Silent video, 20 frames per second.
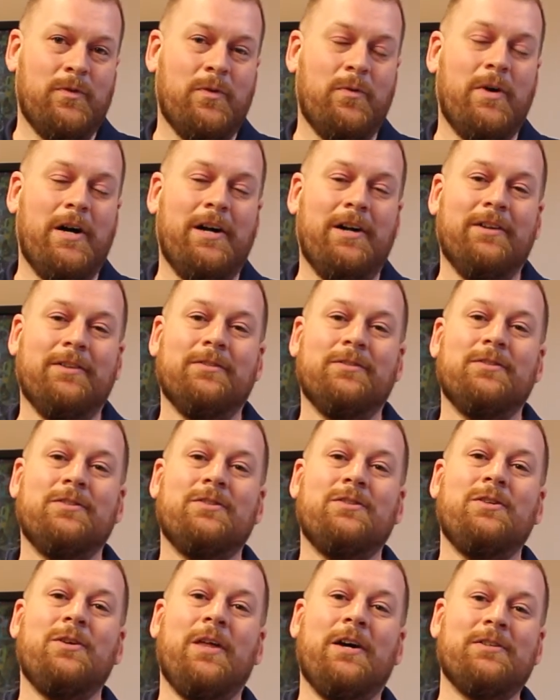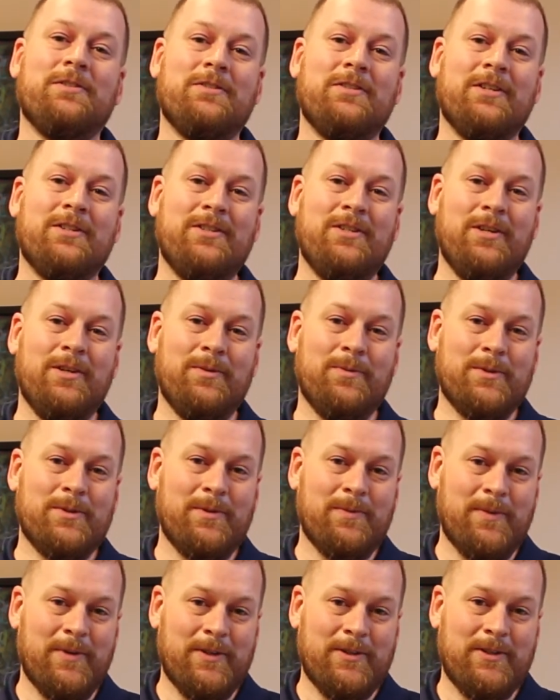Well, 2016 was
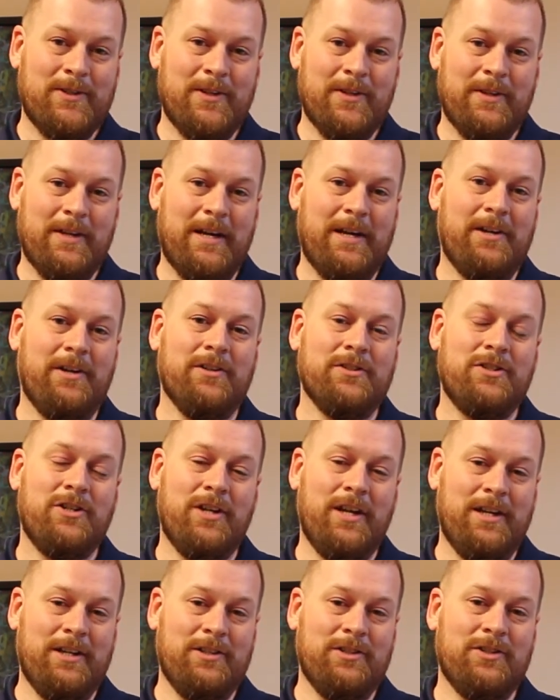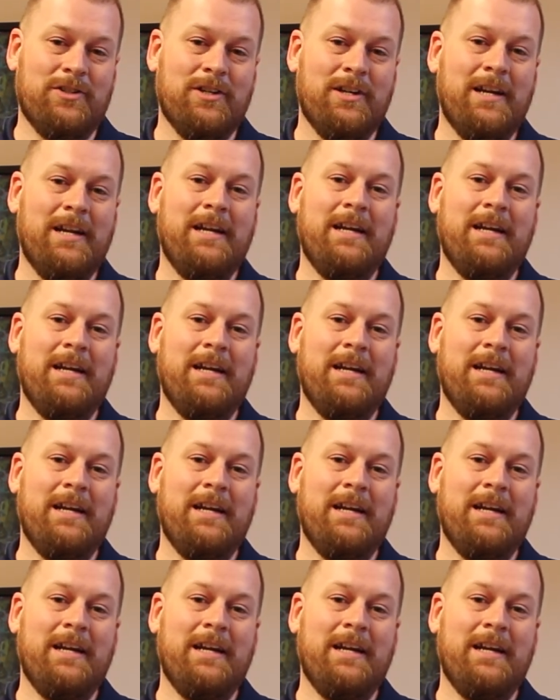the first year that all changed.